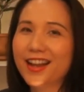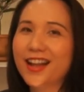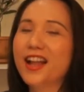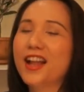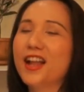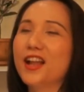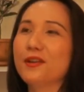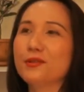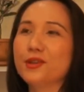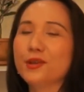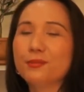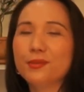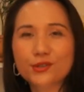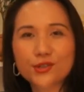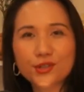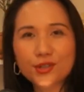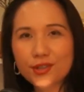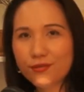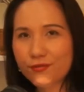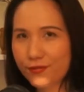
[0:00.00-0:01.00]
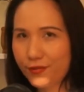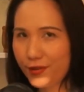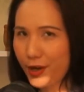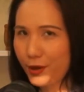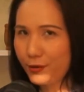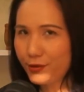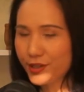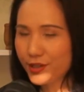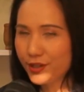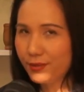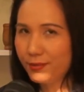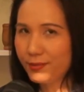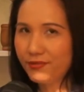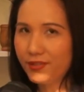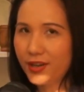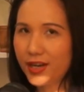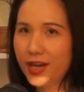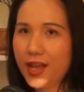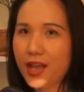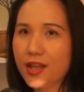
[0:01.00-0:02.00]
If your business fail in terms of
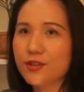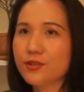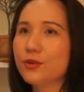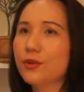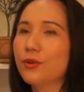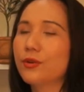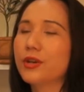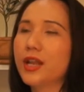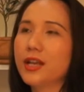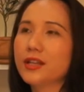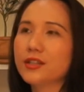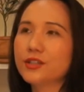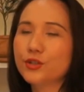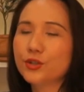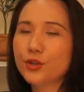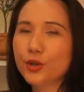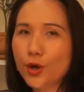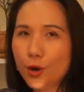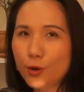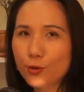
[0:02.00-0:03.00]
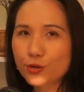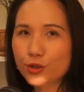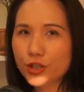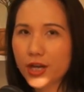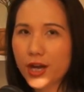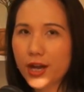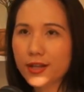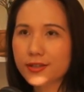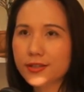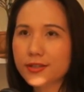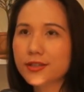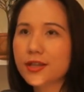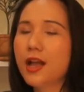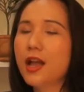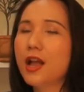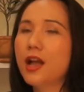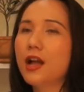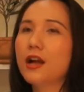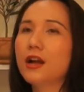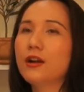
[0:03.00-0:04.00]
financial, there's no chance
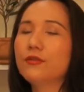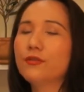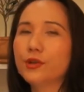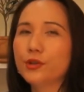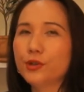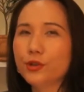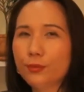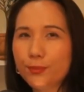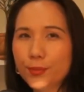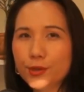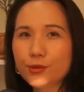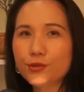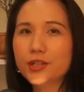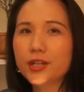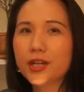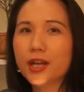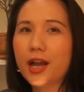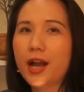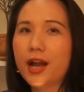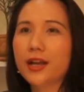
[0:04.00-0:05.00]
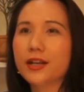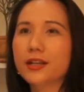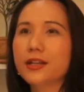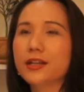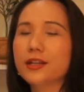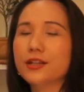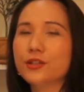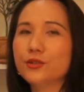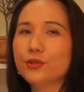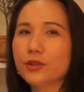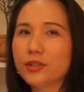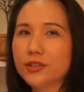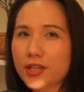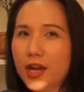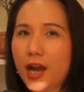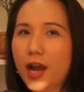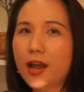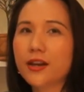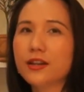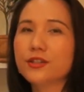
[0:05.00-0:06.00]
for your business idea, your
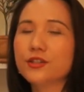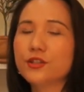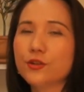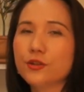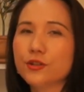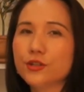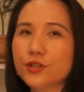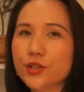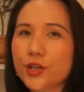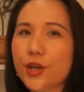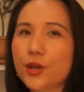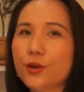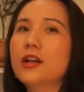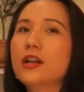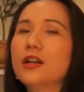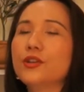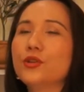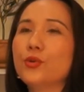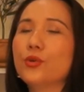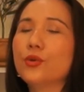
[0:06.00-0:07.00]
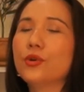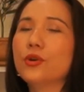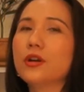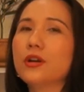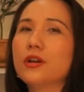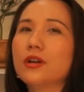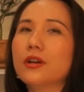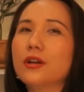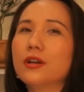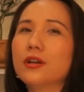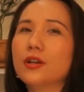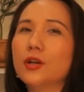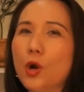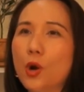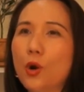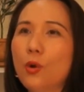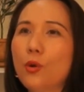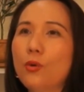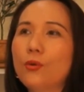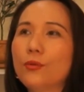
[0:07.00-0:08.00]
talent, your skill, your
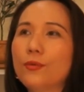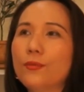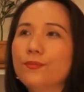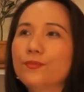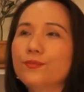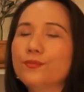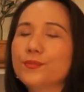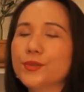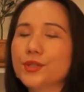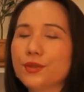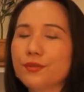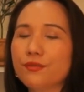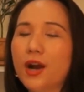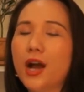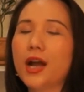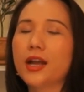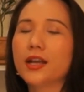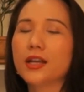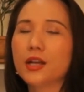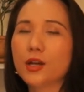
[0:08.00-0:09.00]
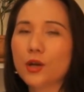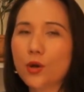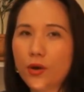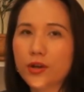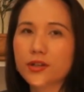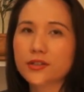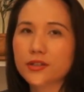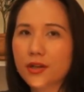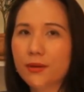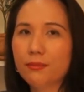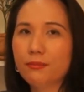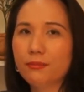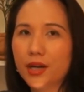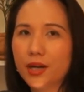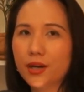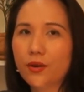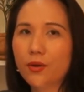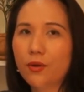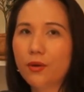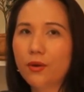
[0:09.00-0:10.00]
goal survive in long term
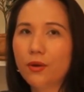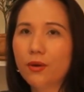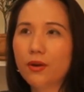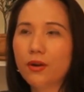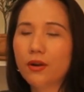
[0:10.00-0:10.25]
at all.